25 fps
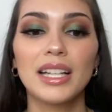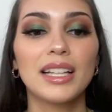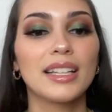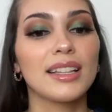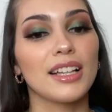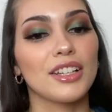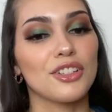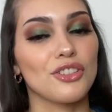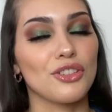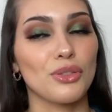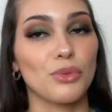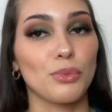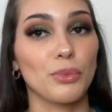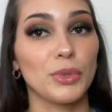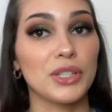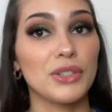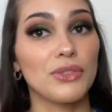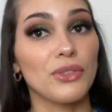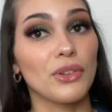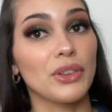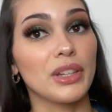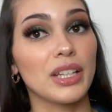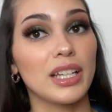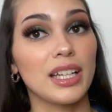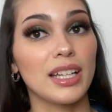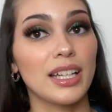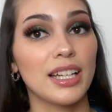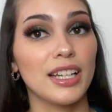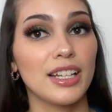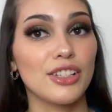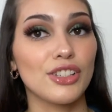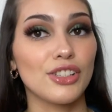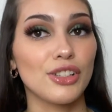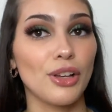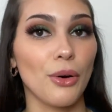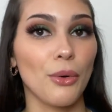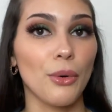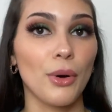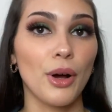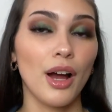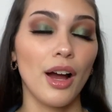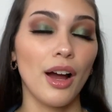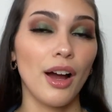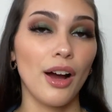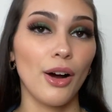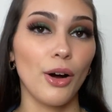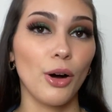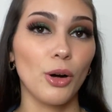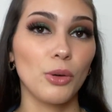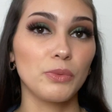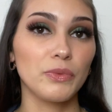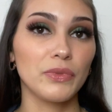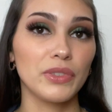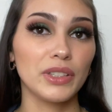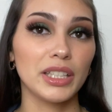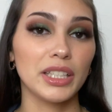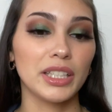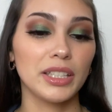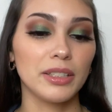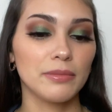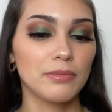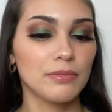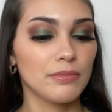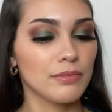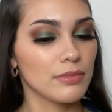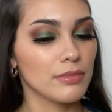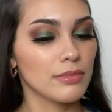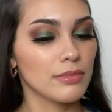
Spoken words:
That's just wishful thinking. So hopefully